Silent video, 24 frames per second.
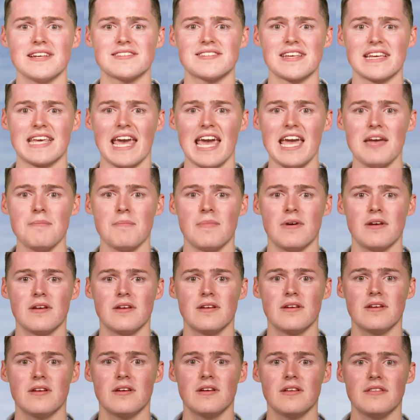as they came,
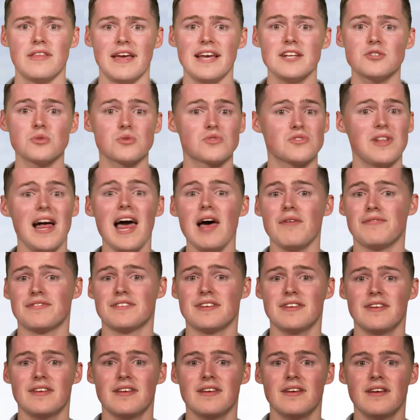the angels left,